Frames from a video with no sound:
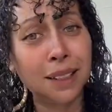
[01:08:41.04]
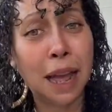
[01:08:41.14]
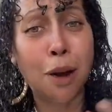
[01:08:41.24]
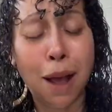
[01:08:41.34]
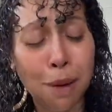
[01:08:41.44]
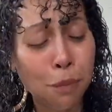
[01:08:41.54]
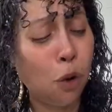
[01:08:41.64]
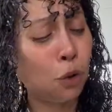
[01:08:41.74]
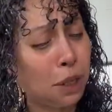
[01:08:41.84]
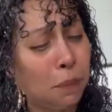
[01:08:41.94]
now I'm
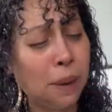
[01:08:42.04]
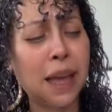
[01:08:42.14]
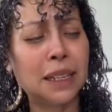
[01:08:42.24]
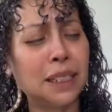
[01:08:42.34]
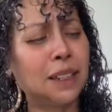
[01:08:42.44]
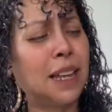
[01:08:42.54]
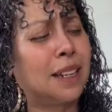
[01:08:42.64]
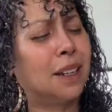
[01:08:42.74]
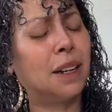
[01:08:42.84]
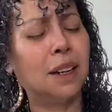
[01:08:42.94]
holding back. We're
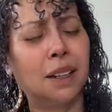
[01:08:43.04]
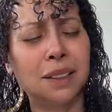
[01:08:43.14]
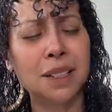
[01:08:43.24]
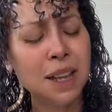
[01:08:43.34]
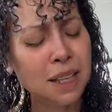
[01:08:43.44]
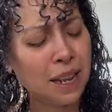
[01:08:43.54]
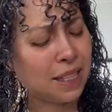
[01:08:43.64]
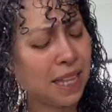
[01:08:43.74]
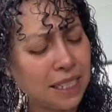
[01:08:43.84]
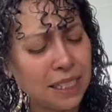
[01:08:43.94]
like, ugh,
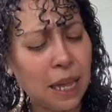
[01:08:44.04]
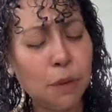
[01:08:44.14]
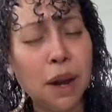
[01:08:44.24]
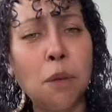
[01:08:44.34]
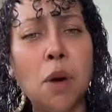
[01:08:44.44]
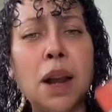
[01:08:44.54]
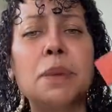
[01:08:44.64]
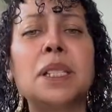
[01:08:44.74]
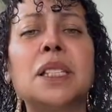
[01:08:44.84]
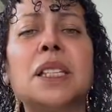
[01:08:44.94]
like that's not what I
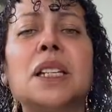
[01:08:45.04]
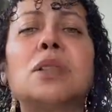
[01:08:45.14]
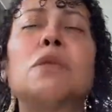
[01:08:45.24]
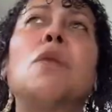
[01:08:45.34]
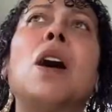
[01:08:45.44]
wanted. But the Six of